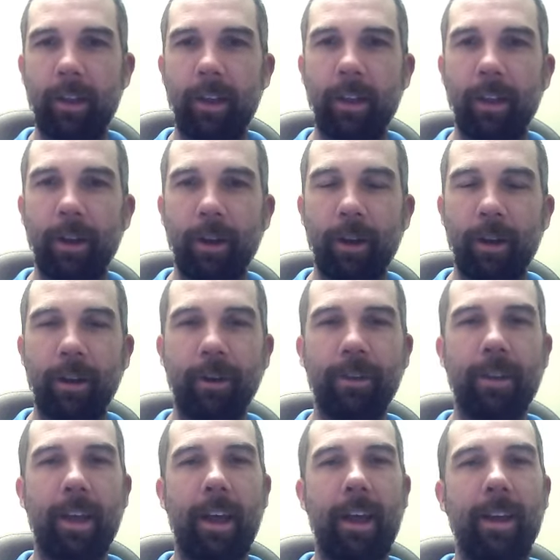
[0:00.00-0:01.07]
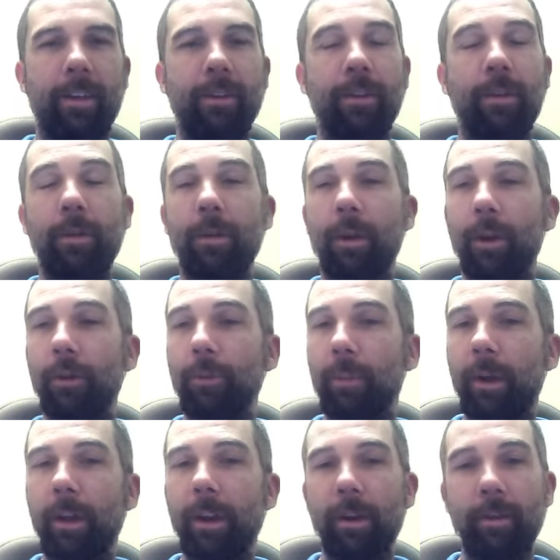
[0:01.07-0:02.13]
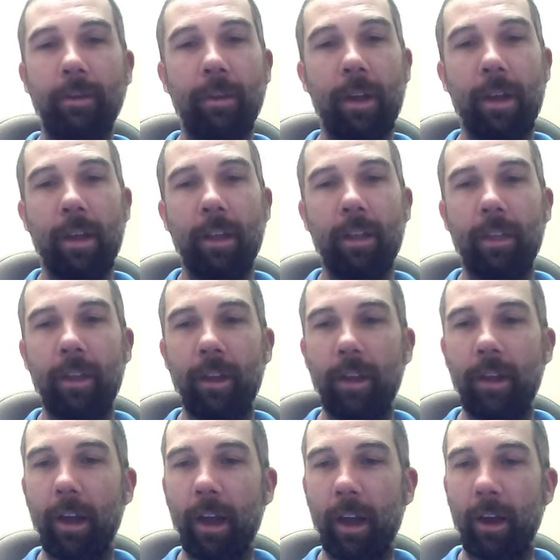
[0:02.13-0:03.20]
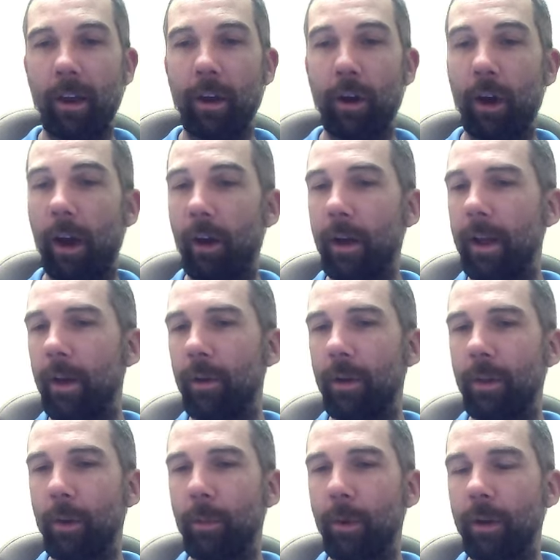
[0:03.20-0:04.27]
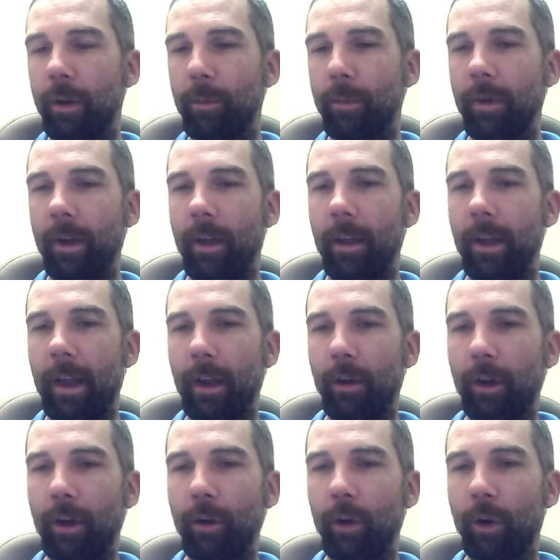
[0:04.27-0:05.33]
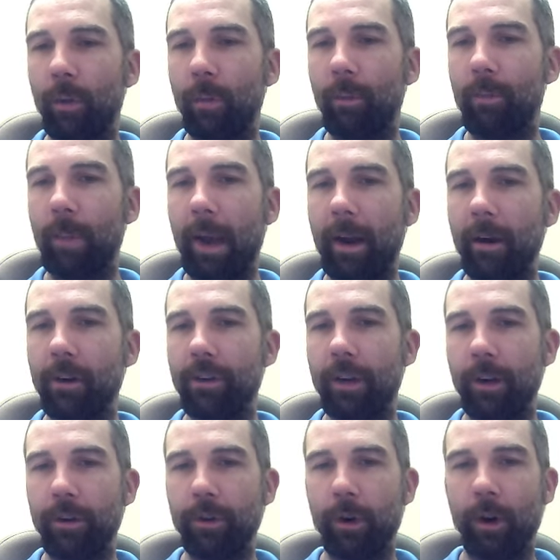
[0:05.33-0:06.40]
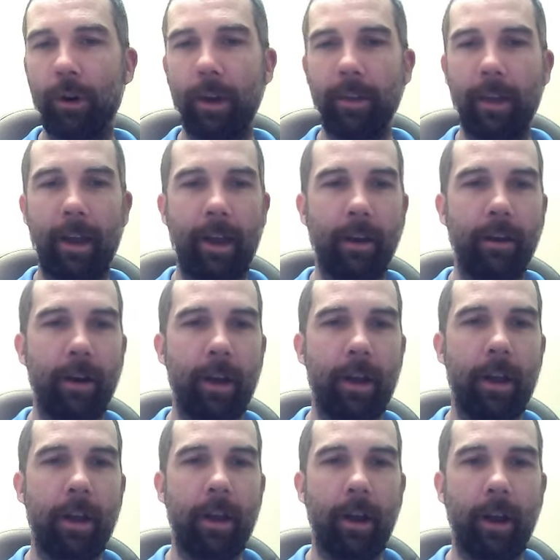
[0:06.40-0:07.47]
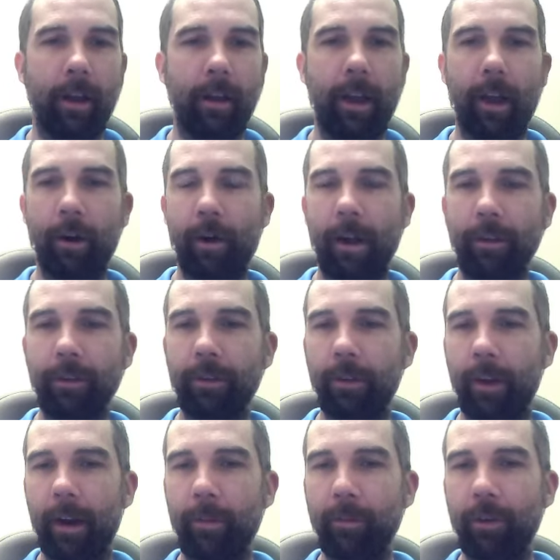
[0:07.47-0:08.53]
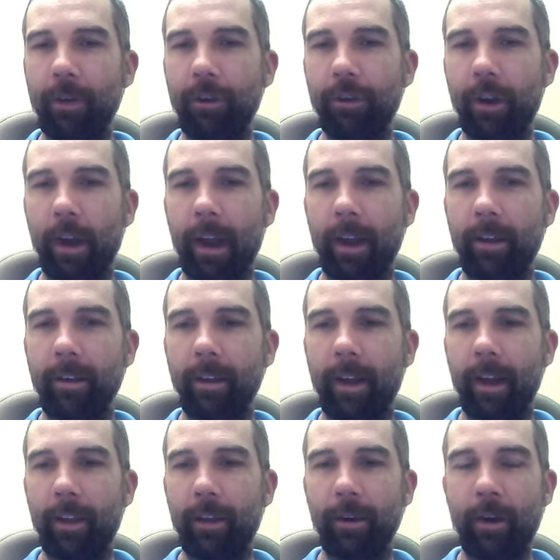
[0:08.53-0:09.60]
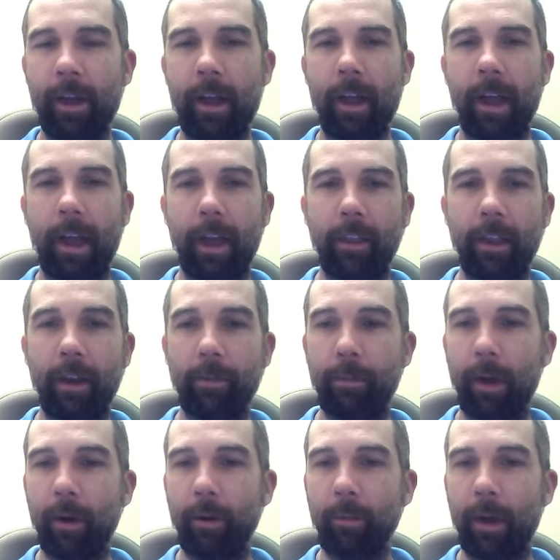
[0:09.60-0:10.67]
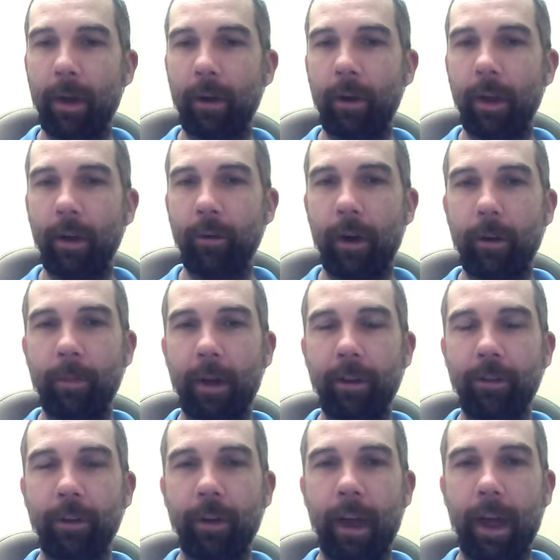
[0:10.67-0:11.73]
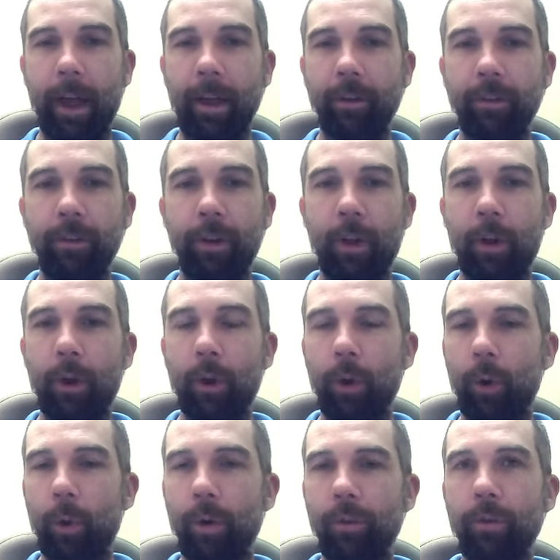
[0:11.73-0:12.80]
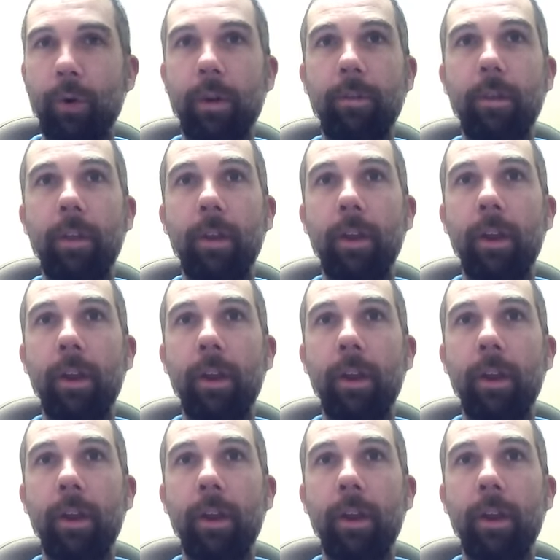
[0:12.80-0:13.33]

Oh, and here's Caz. You know, speaking of the, uh, I like how they're putting them in like little pairs here, sort of like they had uh, KRS and MC Shan together, and then Melle Mel and Grandmaster Caz who are sort of the,